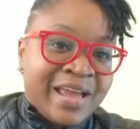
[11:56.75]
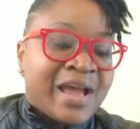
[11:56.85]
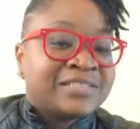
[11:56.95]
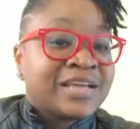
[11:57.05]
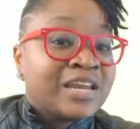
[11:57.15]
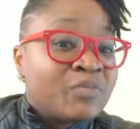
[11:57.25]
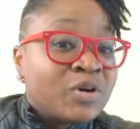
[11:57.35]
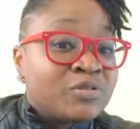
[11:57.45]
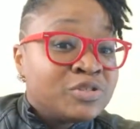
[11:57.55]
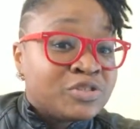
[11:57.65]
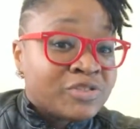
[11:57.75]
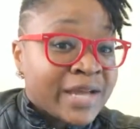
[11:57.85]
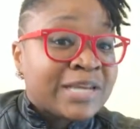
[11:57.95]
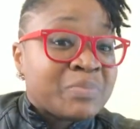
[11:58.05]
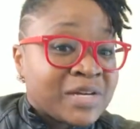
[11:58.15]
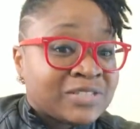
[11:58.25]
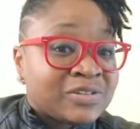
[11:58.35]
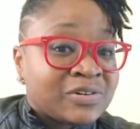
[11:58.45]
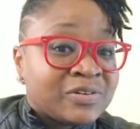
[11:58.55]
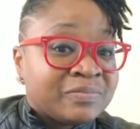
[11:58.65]
Ask anyone who's strained a
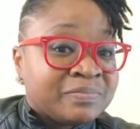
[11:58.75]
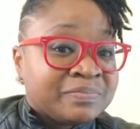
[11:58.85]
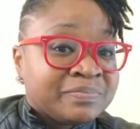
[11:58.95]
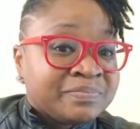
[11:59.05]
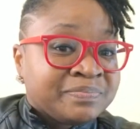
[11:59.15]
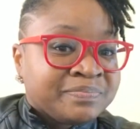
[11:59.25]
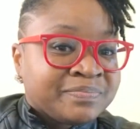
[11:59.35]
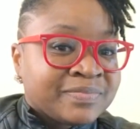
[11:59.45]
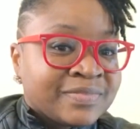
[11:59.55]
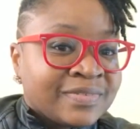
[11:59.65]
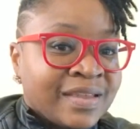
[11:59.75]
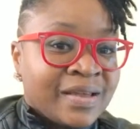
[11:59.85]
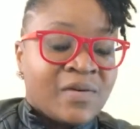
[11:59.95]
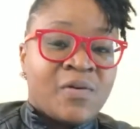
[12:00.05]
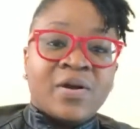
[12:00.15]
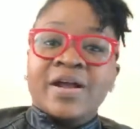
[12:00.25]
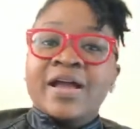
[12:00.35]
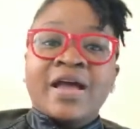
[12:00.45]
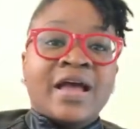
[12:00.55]
muscle or